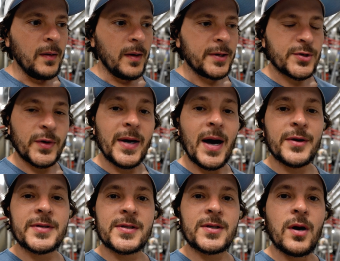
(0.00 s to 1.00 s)

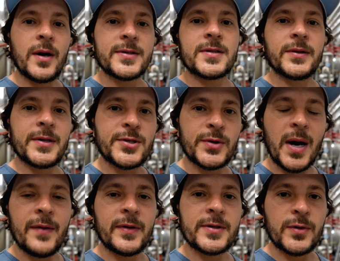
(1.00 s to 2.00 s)
Treehouse is constantly
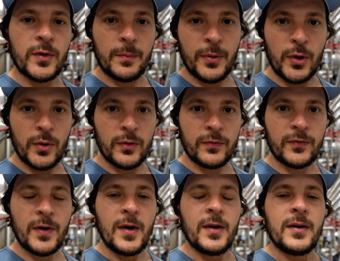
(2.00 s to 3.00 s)
striving to improve.
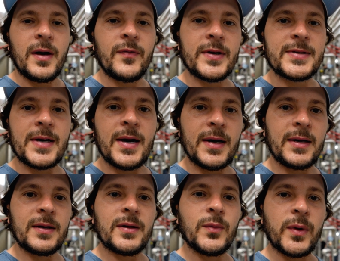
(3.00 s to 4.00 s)
Every
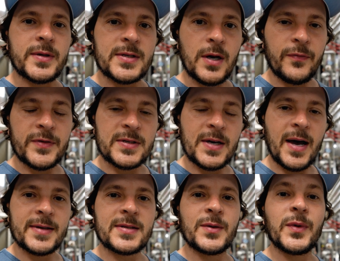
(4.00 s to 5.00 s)
day we
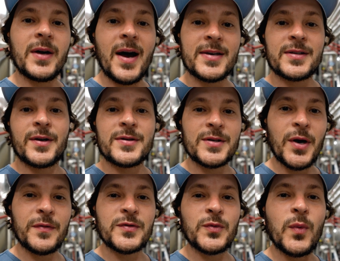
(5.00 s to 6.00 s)
self-assess and we ask
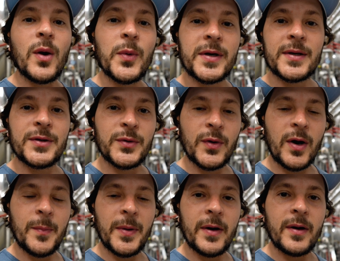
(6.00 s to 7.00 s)
ourselves what we can do to our
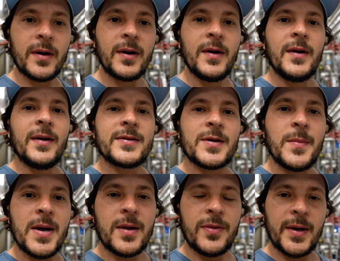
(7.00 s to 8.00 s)
beer to
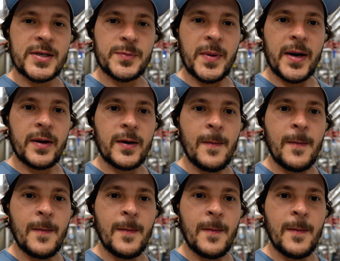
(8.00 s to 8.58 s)
make things better.